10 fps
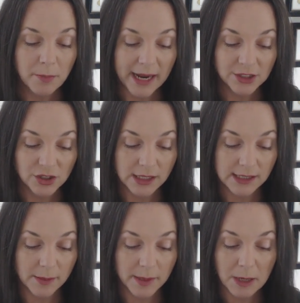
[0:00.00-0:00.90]
patient
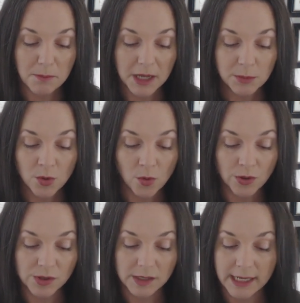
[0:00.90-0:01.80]
exhibiting minimal
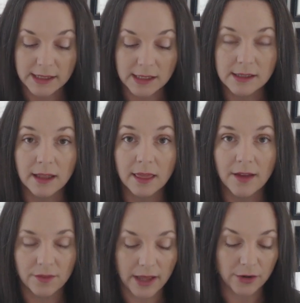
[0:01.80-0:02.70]
oral stasis and
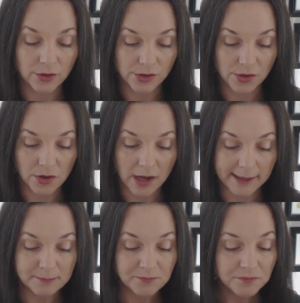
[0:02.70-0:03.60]
left lateral
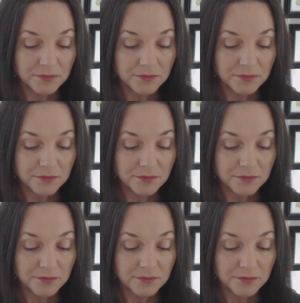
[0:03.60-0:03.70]
sulci,